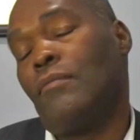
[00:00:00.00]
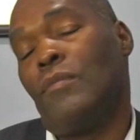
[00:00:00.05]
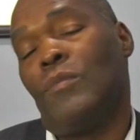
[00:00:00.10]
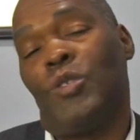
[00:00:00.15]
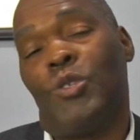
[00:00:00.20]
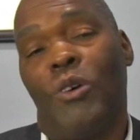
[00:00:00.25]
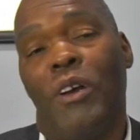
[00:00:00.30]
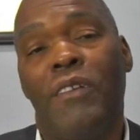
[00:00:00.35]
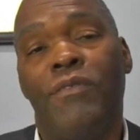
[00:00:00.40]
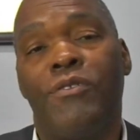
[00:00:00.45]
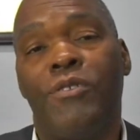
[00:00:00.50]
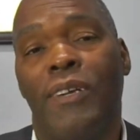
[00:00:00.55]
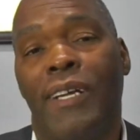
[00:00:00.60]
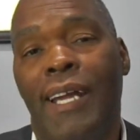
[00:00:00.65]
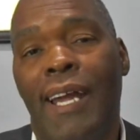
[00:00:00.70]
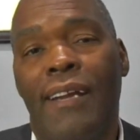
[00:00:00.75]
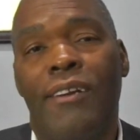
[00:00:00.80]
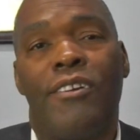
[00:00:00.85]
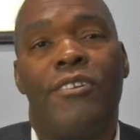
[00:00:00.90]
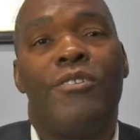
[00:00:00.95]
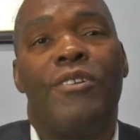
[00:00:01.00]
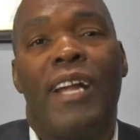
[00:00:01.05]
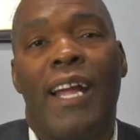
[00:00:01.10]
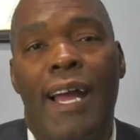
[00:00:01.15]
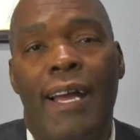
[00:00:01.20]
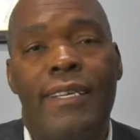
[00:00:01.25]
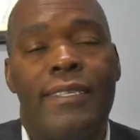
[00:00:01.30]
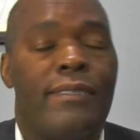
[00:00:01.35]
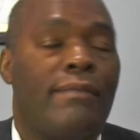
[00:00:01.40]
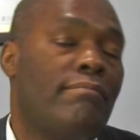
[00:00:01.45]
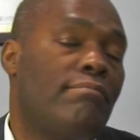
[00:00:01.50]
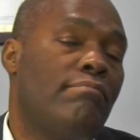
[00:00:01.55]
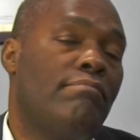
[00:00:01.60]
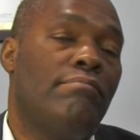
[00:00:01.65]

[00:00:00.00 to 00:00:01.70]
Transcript: So if together you guys